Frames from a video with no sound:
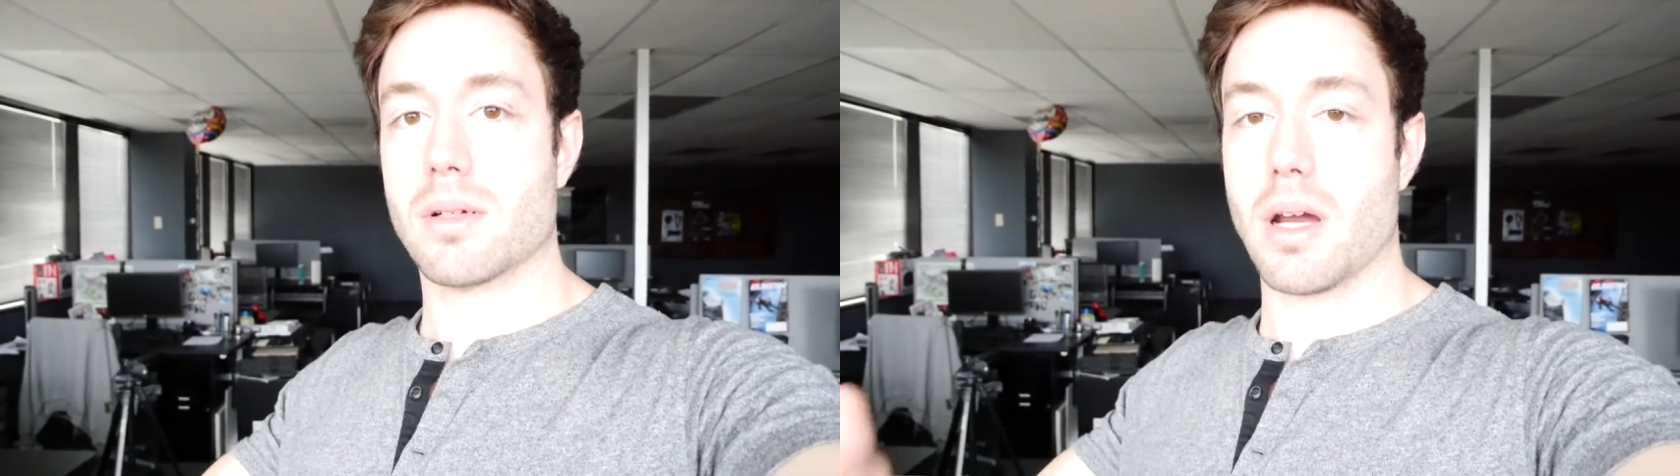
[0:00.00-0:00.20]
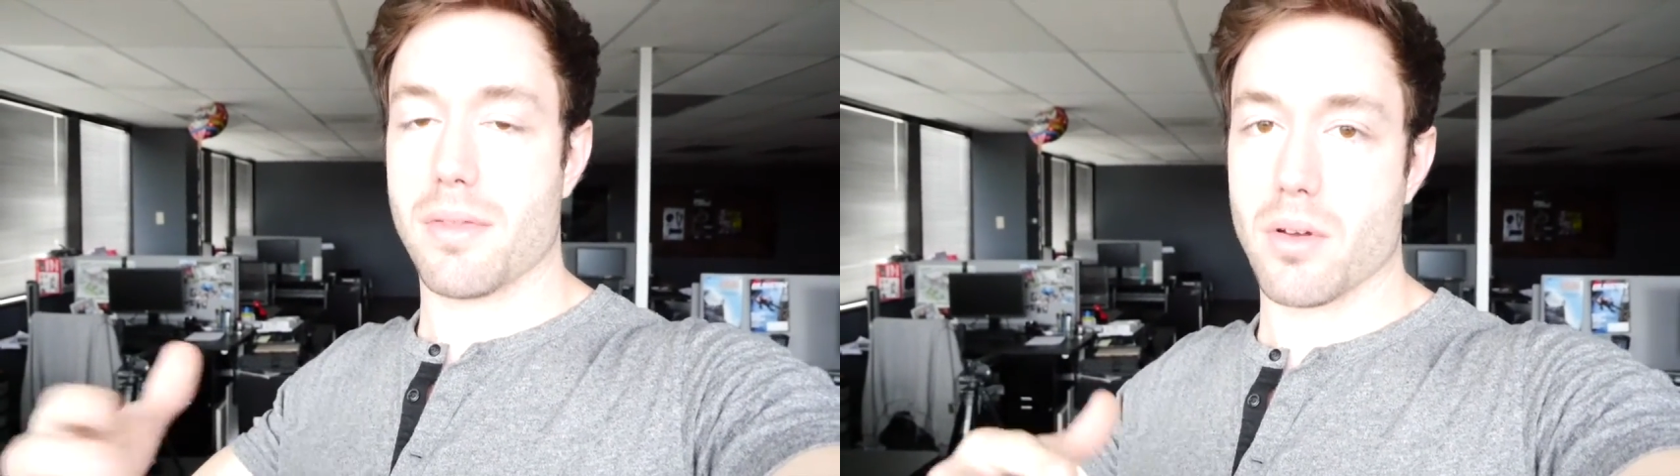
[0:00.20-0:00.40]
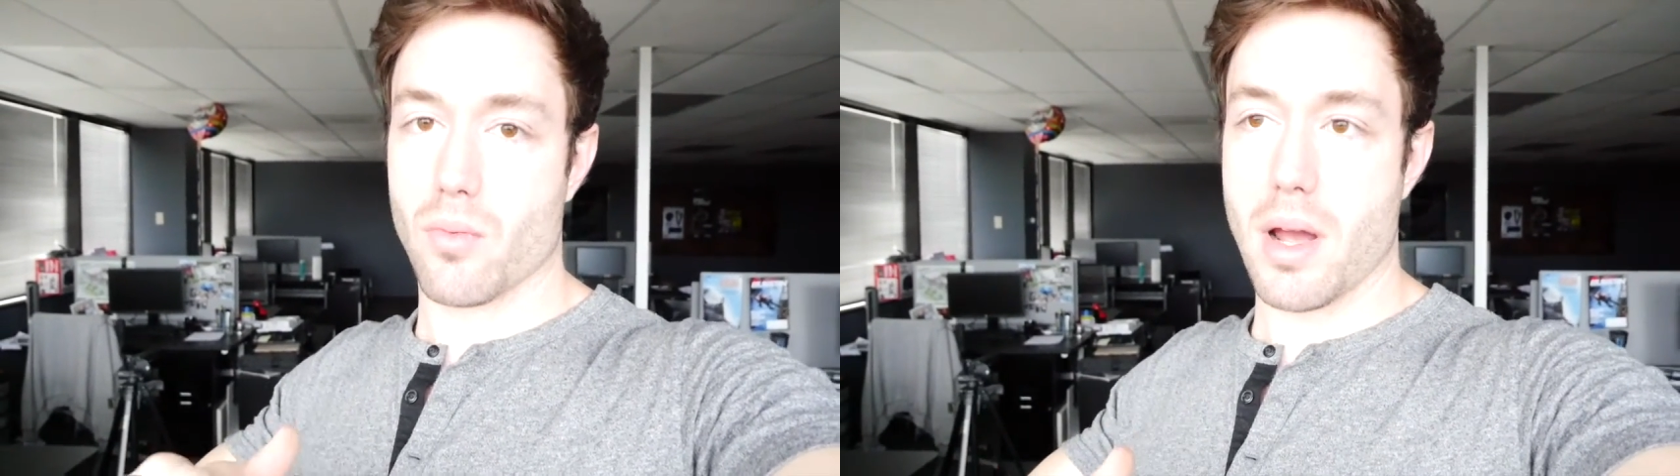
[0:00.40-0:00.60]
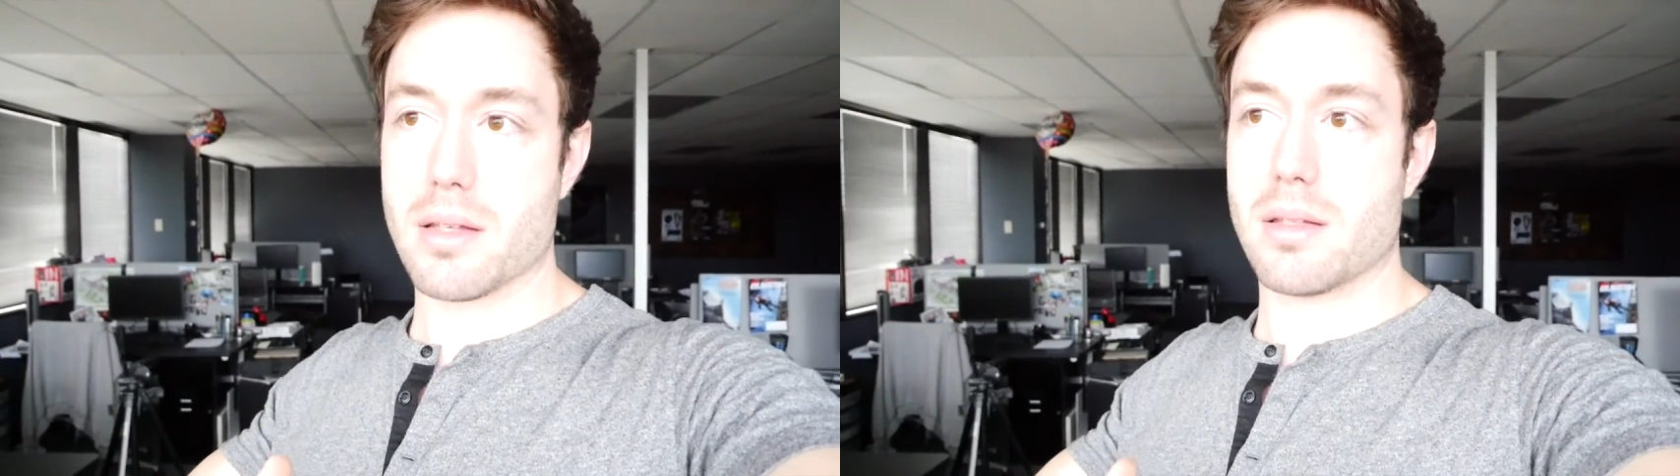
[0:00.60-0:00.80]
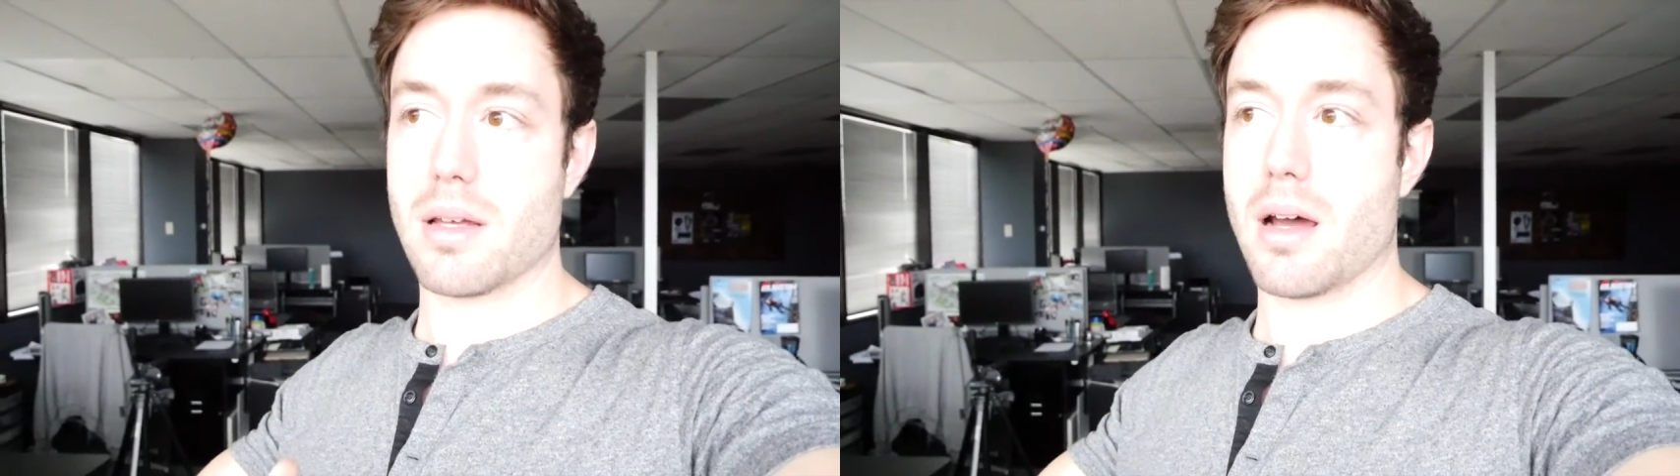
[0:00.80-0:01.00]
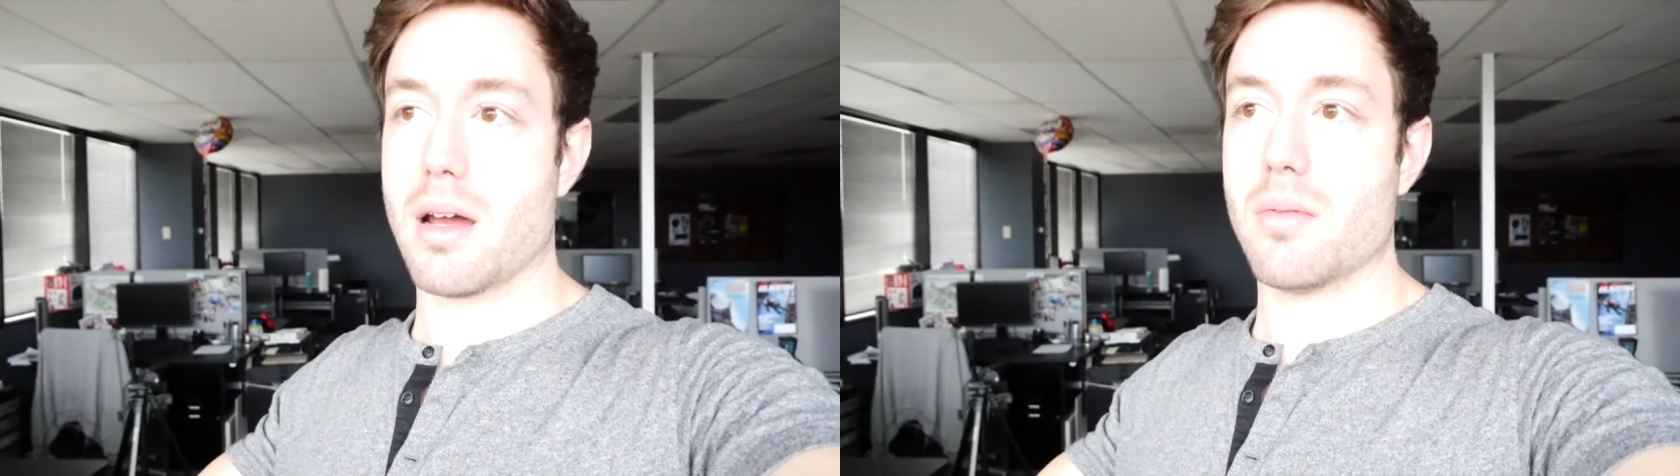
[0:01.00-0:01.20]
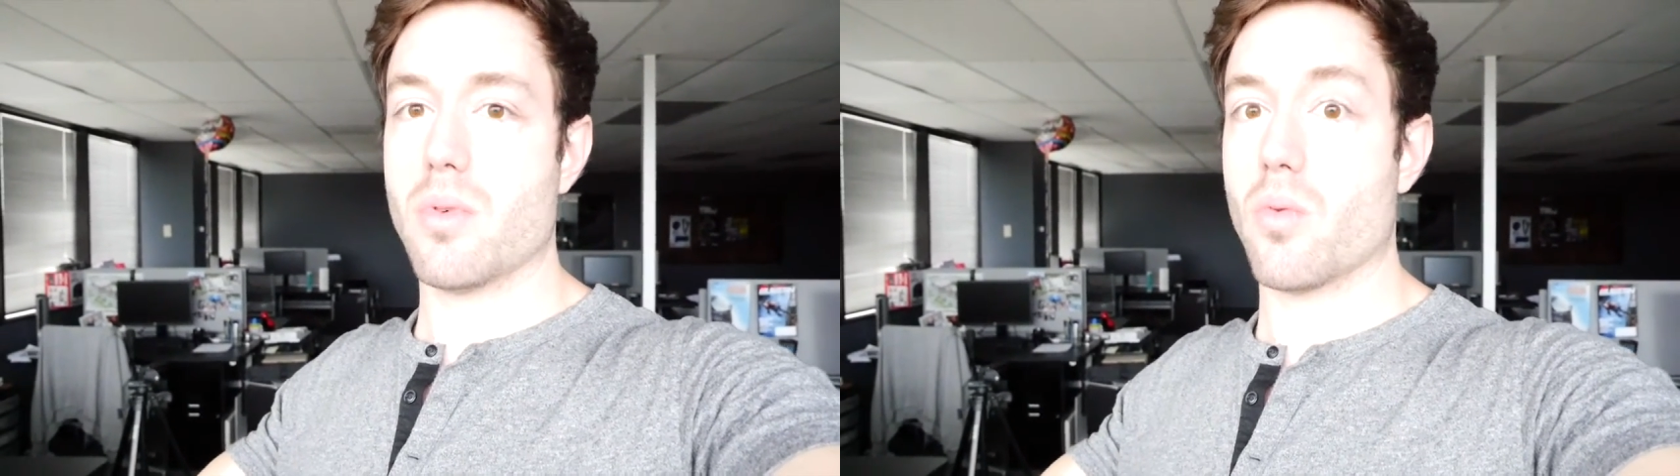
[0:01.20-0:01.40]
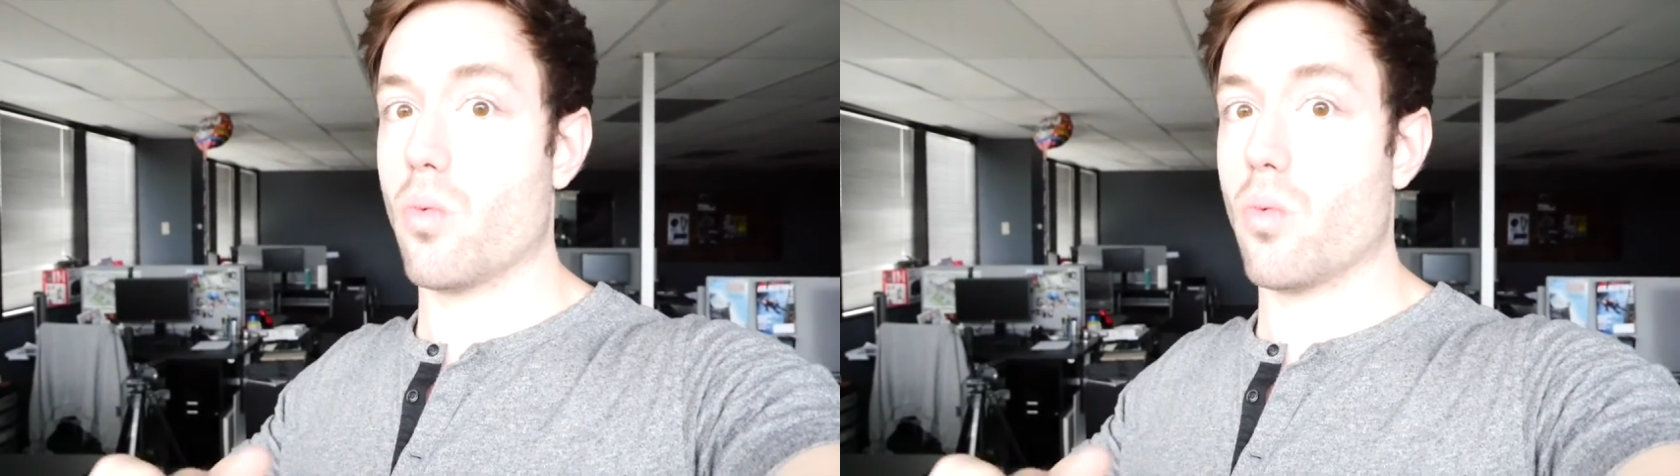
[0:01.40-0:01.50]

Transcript: cut the rest time,